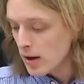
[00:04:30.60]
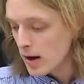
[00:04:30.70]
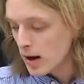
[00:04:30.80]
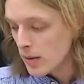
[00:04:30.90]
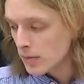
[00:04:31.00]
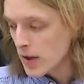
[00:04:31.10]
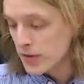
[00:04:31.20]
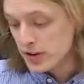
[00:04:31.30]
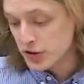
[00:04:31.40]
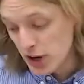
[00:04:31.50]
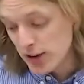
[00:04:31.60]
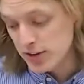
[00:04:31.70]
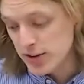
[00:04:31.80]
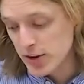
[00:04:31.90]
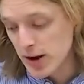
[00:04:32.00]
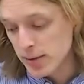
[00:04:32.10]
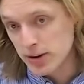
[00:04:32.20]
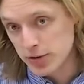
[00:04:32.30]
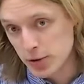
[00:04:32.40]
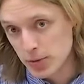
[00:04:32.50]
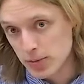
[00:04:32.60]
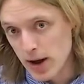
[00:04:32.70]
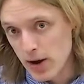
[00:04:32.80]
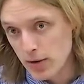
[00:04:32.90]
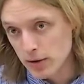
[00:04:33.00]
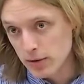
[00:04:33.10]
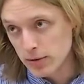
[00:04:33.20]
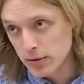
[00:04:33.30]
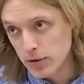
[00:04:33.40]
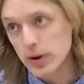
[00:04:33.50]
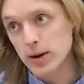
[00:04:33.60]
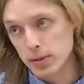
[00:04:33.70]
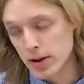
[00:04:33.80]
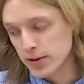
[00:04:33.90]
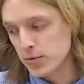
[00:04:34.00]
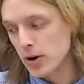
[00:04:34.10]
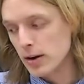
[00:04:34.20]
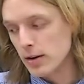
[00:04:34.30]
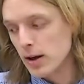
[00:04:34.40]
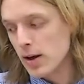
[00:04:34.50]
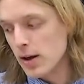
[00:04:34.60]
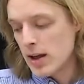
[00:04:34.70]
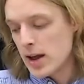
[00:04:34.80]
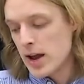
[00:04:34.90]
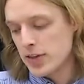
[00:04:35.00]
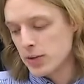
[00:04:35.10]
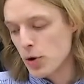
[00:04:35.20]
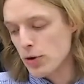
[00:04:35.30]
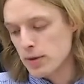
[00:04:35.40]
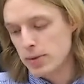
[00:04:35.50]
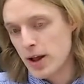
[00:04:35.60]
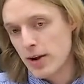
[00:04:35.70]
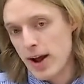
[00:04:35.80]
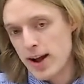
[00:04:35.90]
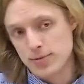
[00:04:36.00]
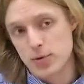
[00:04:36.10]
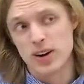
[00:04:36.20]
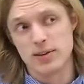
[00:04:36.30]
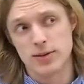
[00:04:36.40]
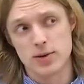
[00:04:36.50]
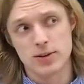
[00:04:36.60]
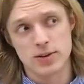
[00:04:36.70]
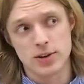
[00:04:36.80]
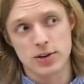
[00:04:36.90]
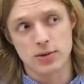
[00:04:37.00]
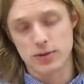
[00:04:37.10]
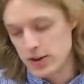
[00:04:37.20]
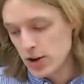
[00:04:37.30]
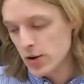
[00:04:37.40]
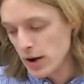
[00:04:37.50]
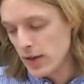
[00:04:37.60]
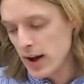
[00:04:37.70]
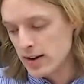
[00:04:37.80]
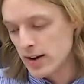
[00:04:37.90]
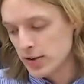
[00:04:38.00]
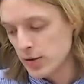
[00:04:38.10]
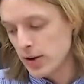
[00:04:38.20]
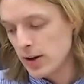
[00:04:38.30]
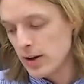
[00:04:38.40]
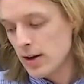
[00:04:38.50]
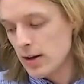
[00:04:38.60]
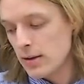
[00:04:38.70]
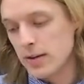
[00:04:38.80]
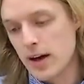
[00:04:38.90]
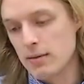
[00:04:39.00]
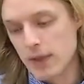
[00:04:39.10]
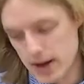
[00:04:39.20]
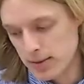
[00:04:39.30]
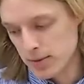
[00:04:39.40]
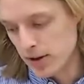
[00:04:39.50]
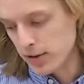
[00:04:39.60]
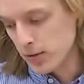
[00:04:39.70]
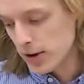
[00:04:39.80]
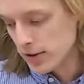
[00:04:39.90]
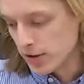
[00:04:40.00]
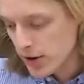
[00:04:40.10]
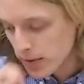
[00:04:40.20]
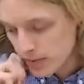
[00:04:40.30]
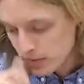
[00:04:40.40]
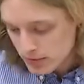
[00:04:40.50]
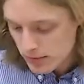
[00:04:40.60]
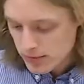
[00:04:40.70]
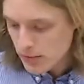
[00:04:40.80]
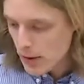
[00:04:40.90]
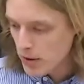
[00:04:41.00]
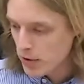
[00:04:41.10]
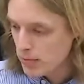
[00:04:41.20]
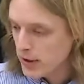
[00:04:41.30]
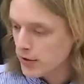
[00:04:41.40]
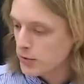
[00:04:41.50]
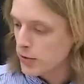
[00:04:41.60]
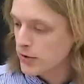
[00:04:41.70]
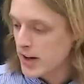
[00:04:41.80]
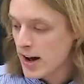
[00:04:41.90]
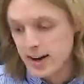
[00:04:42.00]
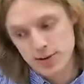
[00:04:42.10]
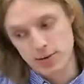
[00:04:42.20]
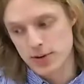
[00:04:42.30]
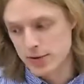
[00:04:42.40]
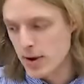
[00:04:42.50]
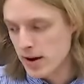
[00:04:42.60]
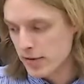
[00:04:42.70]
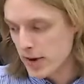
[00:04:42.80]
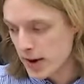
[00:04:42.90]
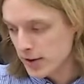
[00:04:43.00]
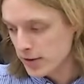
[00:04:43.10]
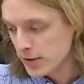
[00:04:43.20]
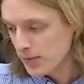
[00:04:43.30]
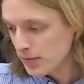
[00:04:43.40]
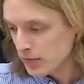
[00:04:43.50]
If it's adjacent to your enemy superpower, you get a +1. If the rolling player has more influence than you in that country, then they get a +1. So both players roll dice with those modifiers.